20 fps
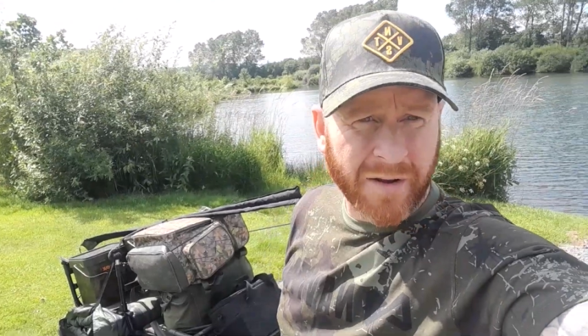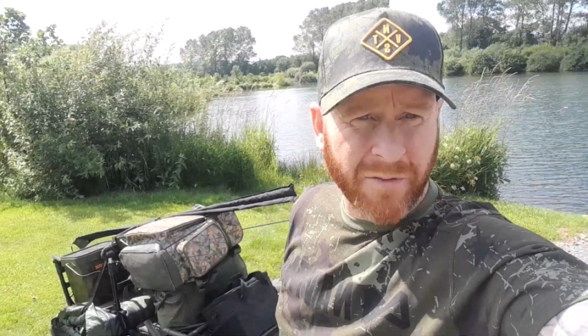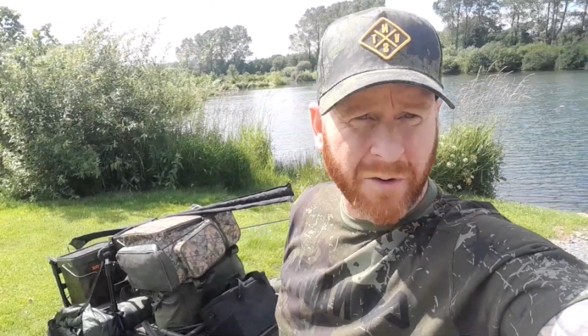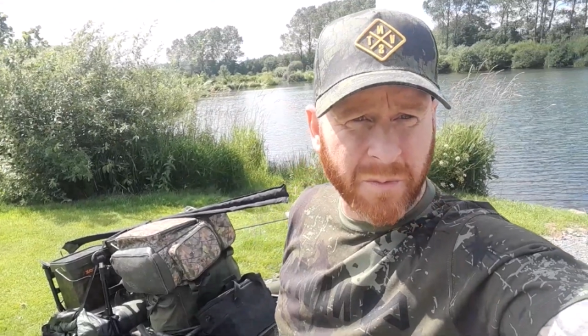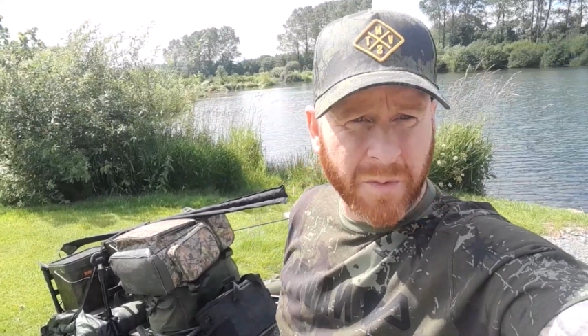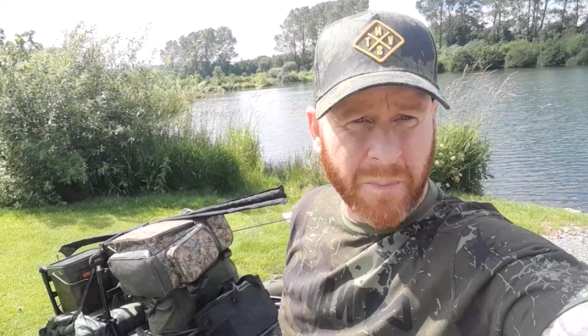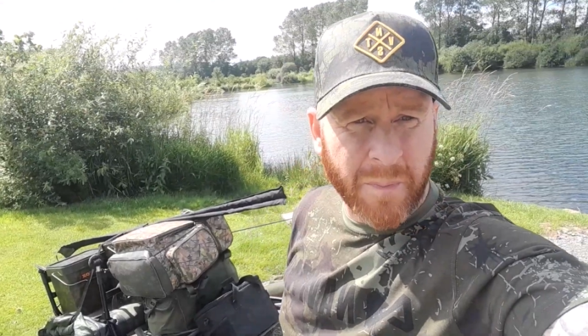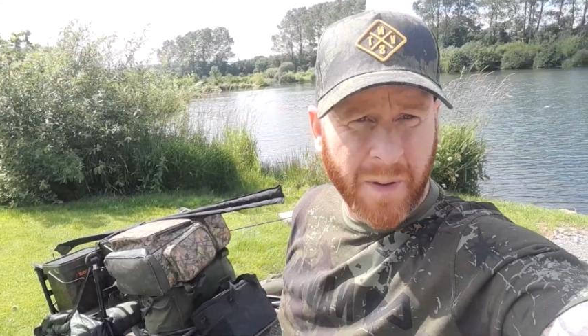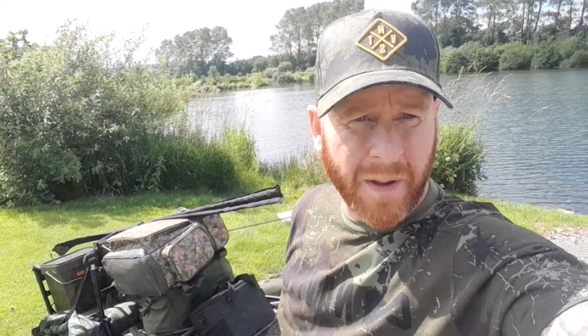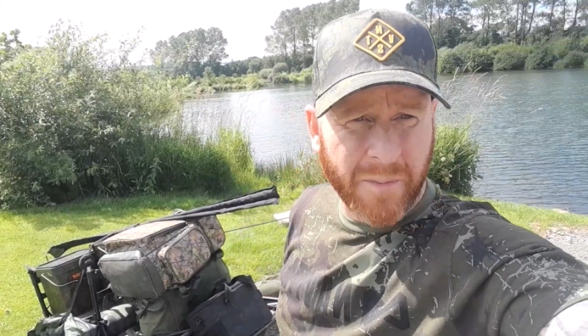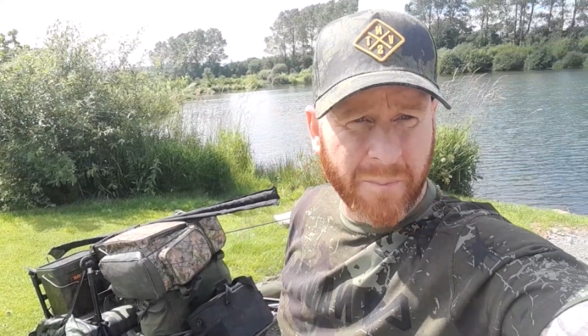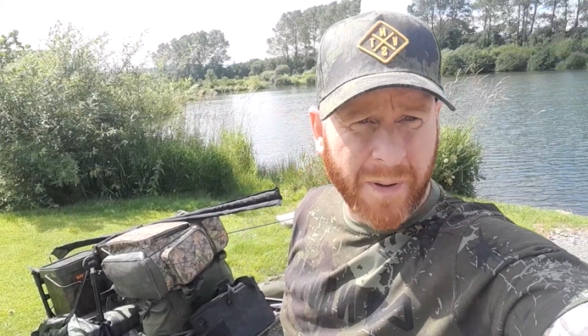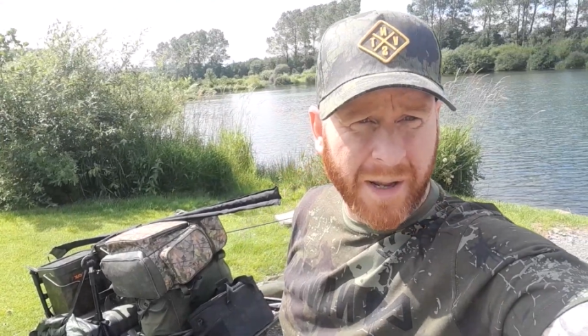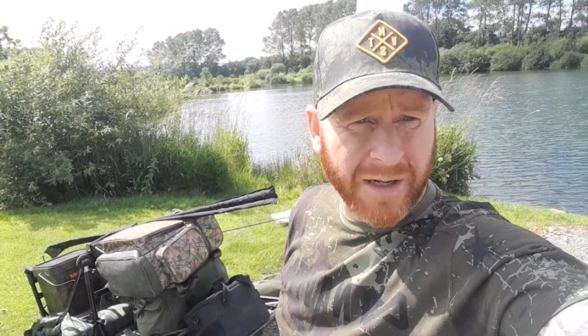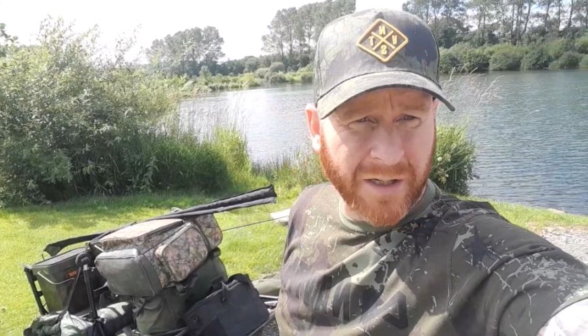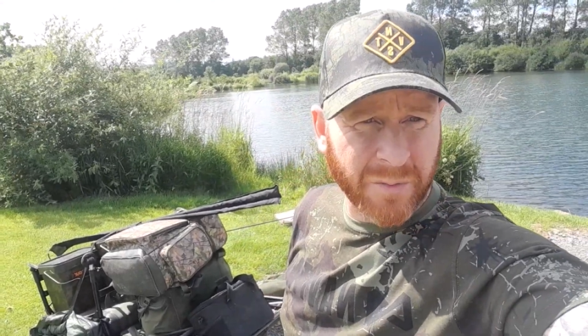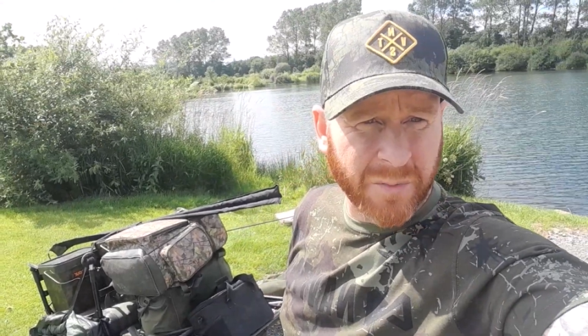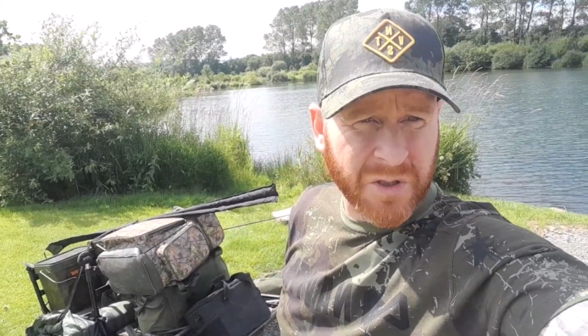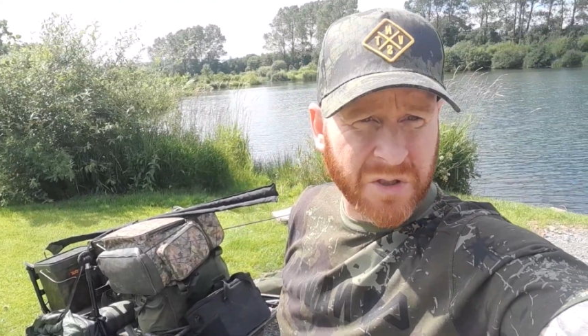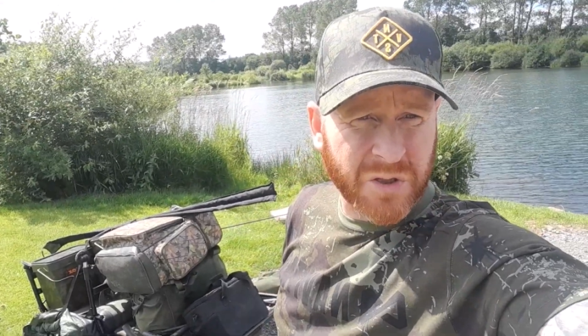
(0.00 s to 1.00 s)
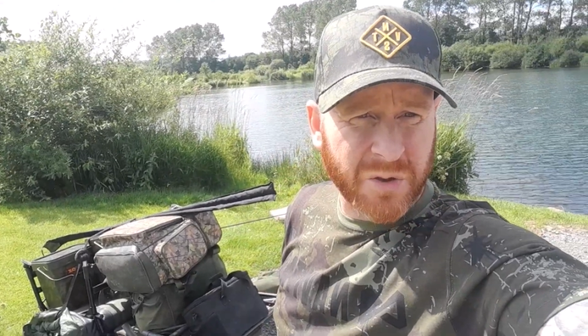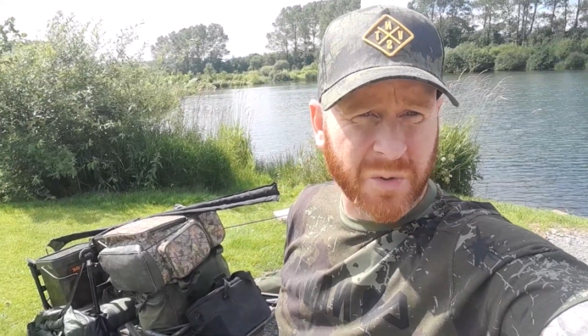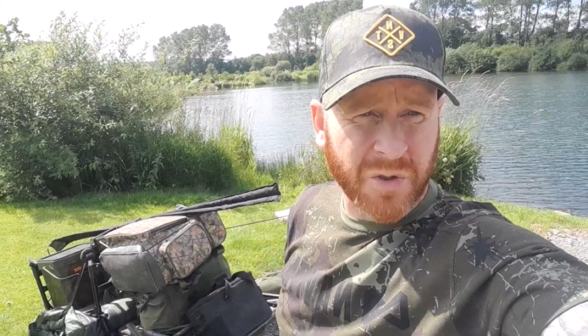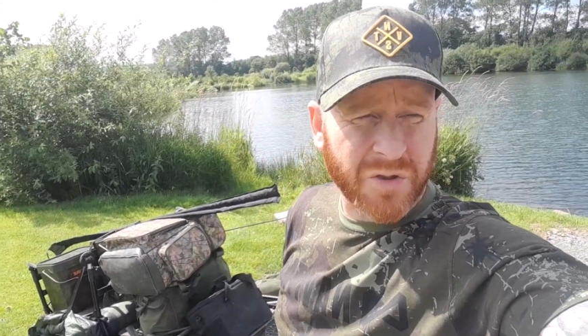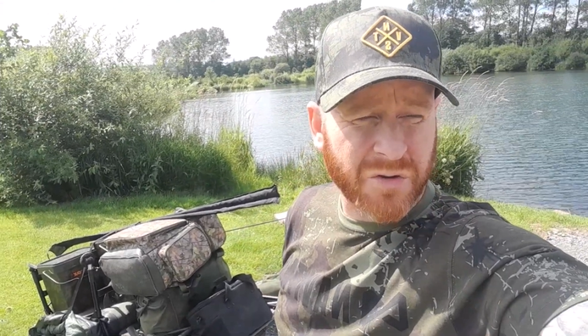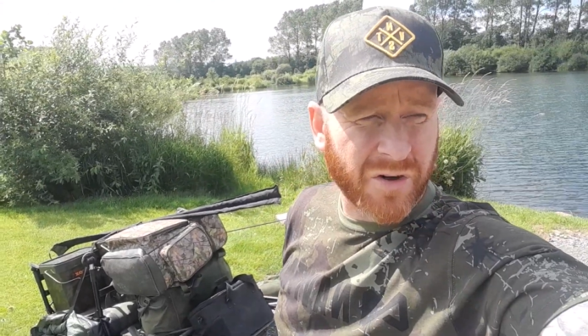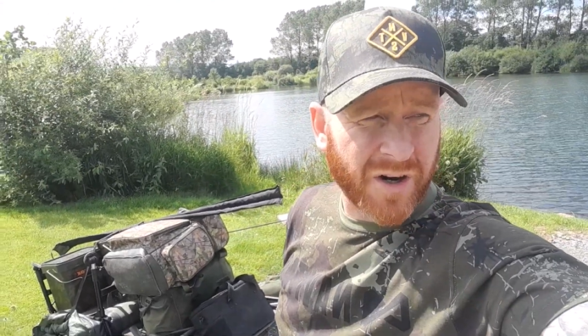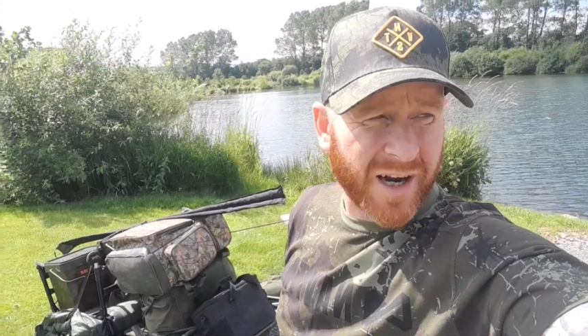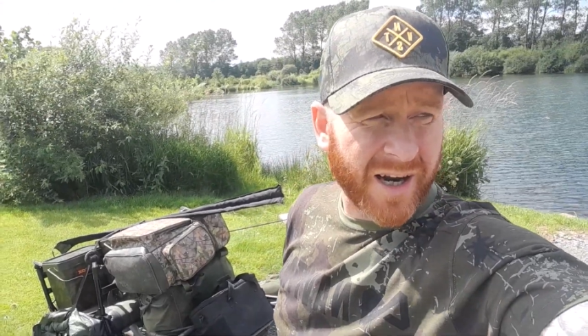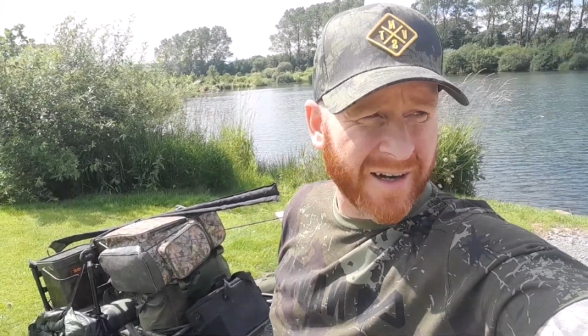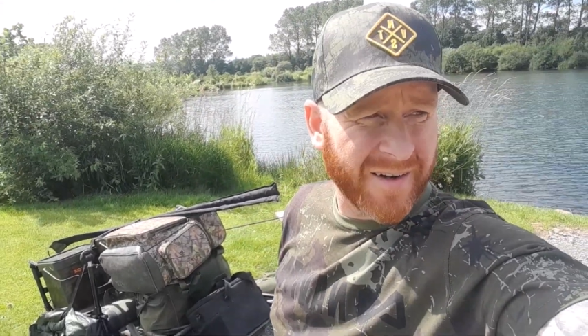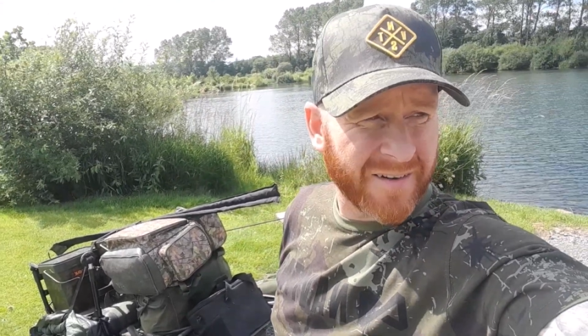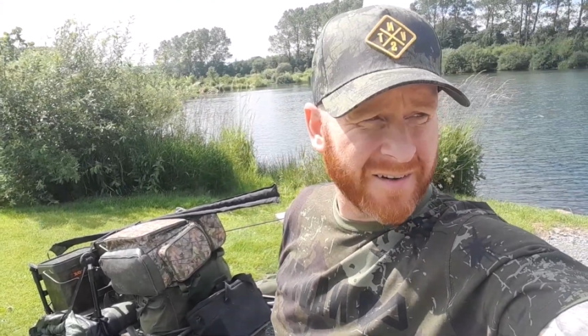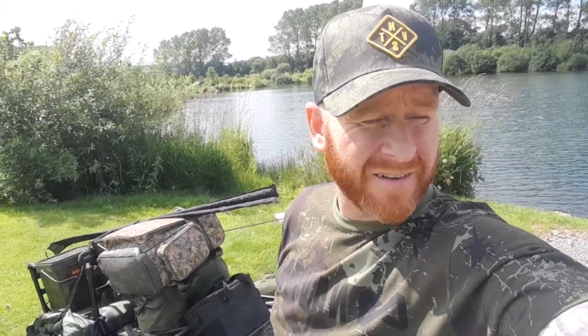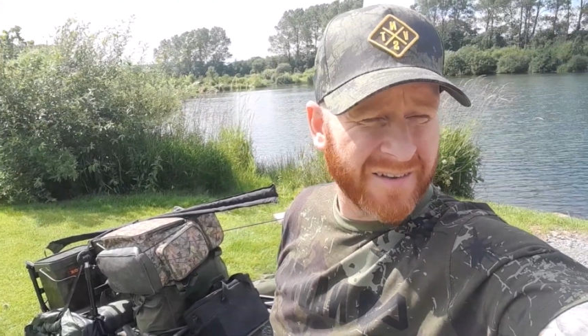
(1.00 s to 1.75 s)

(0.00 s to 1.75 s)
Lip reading: give peg number 2 a try.